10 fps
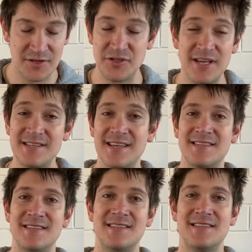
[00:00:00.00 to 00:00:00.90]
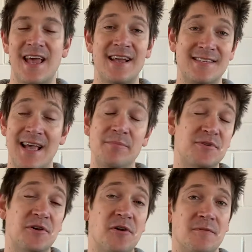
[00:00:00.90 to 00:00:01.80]
Jesus
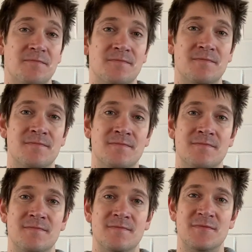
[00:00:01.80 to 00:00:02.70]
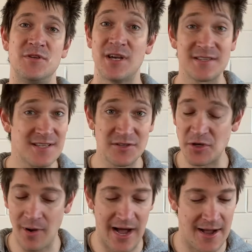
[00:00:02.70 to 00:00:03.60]
accepts you just as
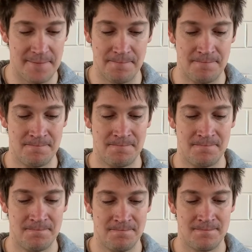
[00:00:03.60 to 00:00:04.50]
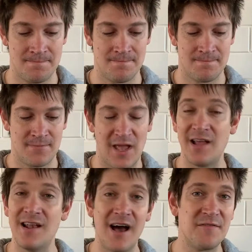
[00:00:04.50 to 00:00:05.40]
you are. He
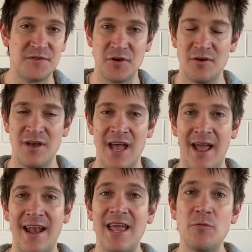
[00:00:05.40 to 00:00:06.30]
loves you and He